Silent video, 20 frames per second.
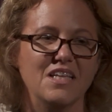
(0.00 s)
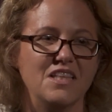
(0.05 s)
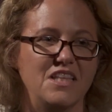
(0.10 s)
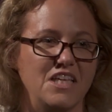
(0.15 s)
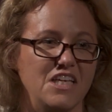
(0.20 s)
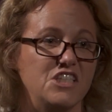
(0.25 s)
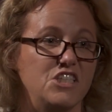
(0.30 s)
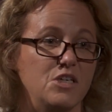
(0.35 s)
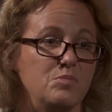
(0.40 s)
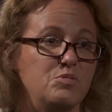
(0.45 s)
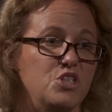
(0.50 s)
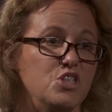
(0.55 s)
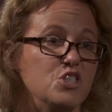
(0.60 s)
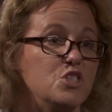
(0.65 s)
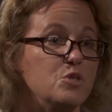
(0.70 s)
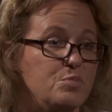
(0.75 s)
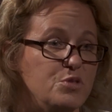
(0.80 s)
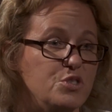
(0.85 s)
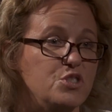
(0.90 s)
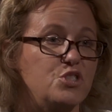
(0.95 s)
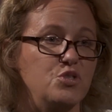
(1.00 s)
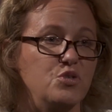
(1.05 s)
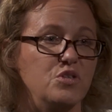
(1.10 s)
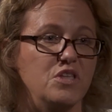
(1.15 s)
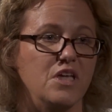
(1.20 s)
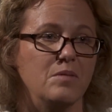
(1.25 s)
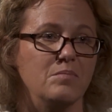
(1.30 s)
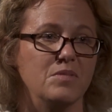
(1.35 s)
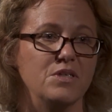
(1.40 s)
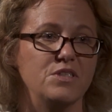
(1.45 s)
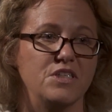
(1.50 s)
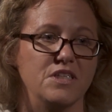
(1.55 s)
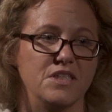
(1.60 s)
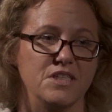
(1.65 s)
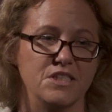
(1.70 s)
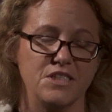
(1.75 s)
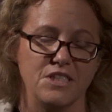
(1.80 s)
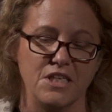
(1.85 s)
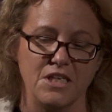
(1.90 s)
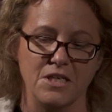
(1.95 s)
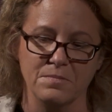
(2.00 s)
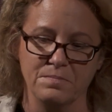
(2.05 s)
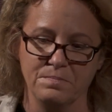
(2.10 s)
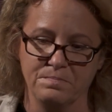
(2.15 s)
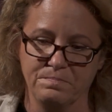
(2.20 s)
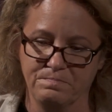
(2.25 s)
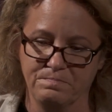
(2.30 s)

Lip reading: the Egyptians pursue them to the sea.